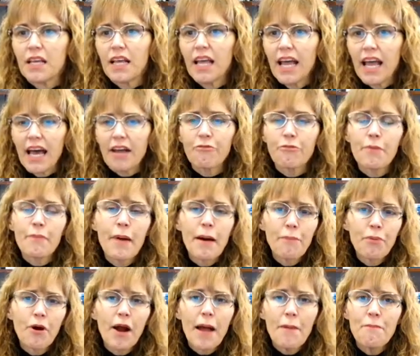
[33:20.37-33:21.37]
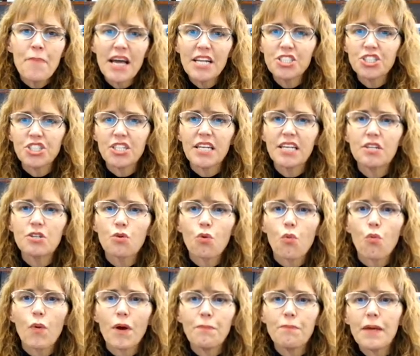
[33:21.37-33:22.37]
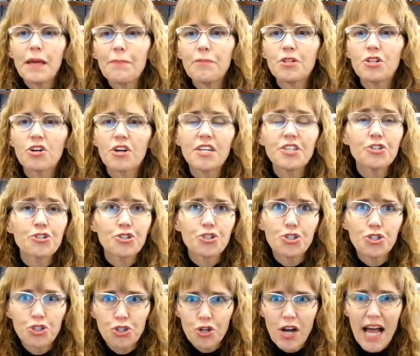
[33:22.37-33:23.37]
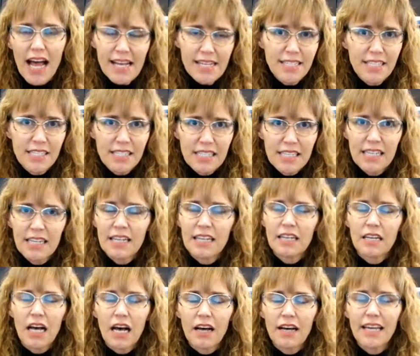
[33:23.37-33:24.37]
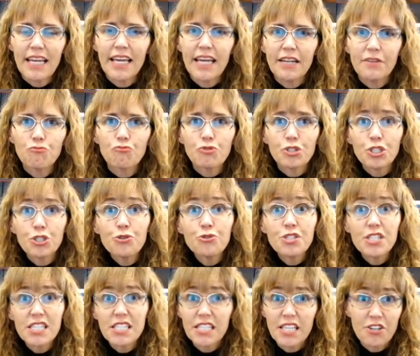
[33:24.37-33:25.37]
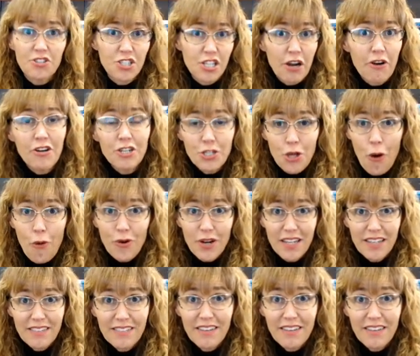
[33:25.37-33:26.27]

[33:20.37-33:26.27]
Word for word: And remember, I mentioned when people are under stress, it reduces their serotonin